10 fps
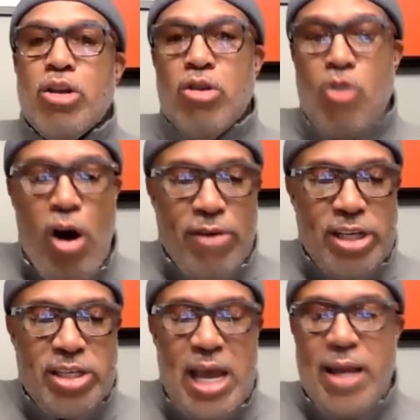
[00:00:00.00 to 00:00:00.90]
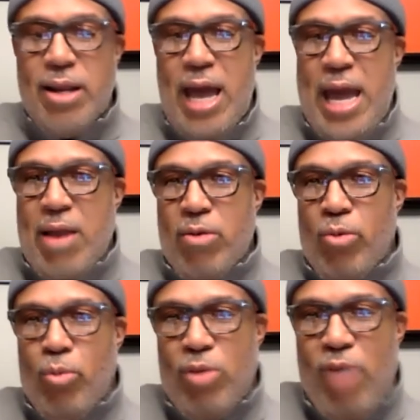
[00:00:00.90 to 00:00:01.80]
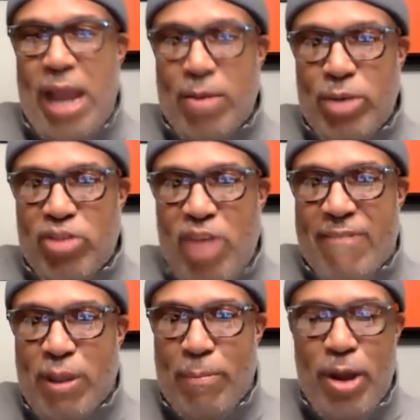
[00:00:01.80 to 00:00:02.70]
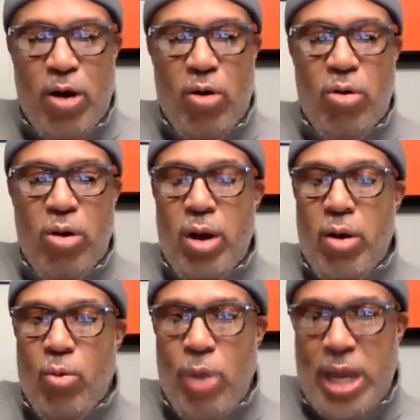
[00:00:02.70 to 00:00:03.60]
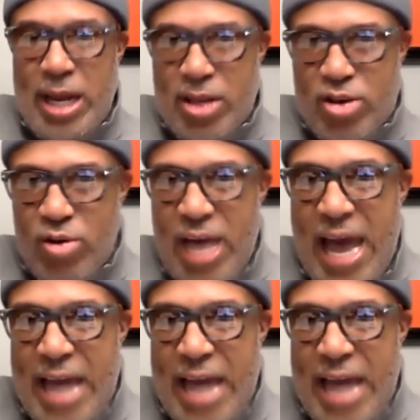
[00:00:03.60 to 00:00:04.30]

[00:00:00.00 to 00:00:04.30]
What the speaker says: you already said, hey, we draft the bill, we get it to the